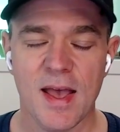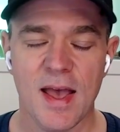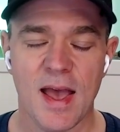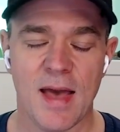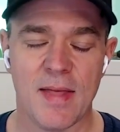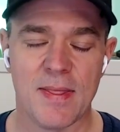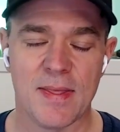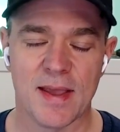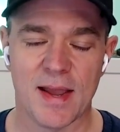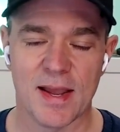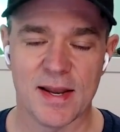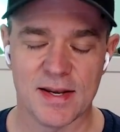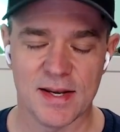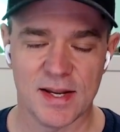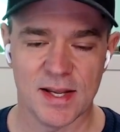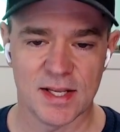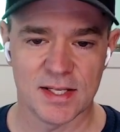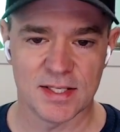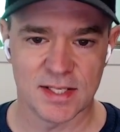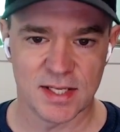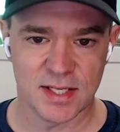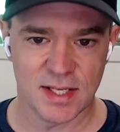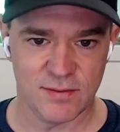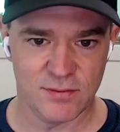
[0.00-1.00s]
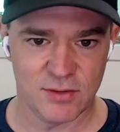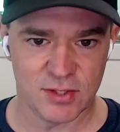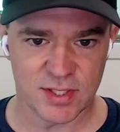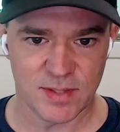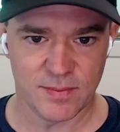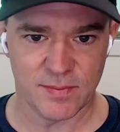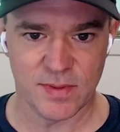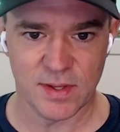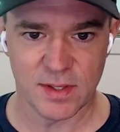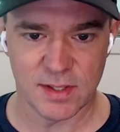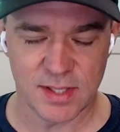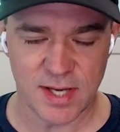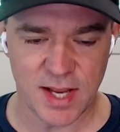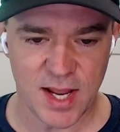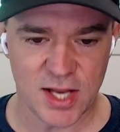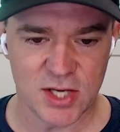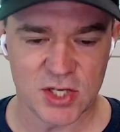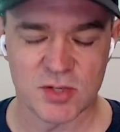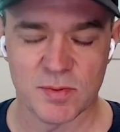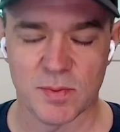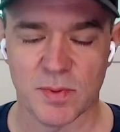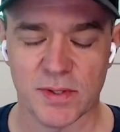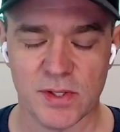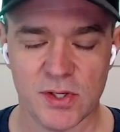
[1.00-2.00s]
and the idea is to give you something
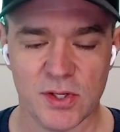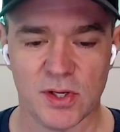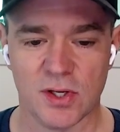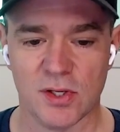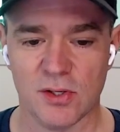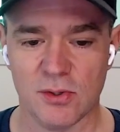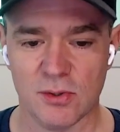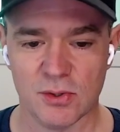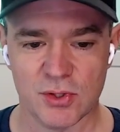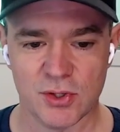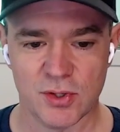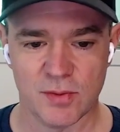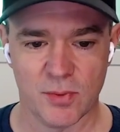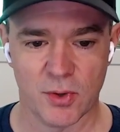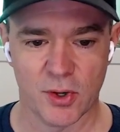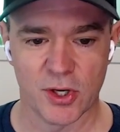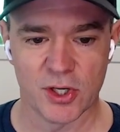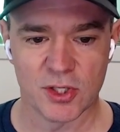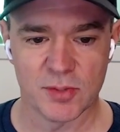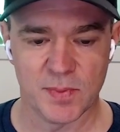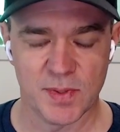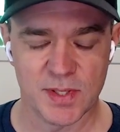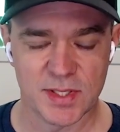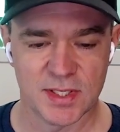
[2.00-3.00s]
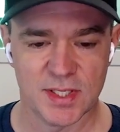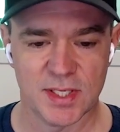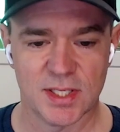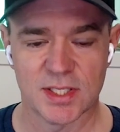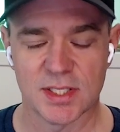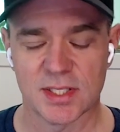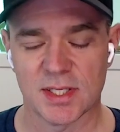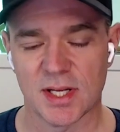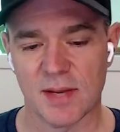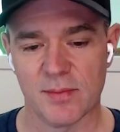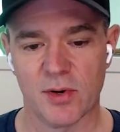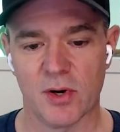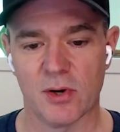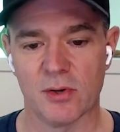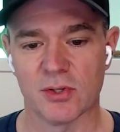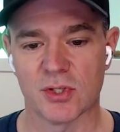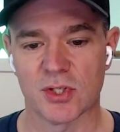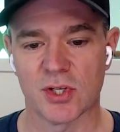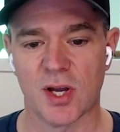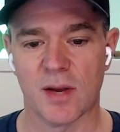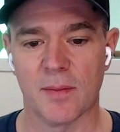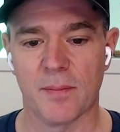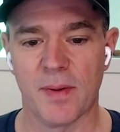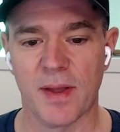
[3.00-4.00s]
tangible that you can use in your mortgage business. I'm your host,
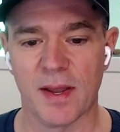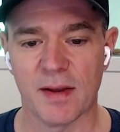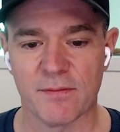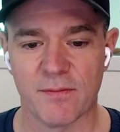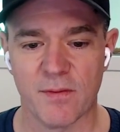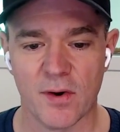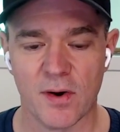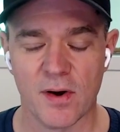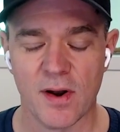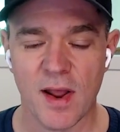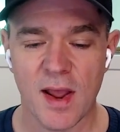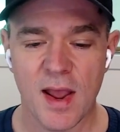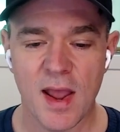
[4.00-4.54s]
Scott Peckford.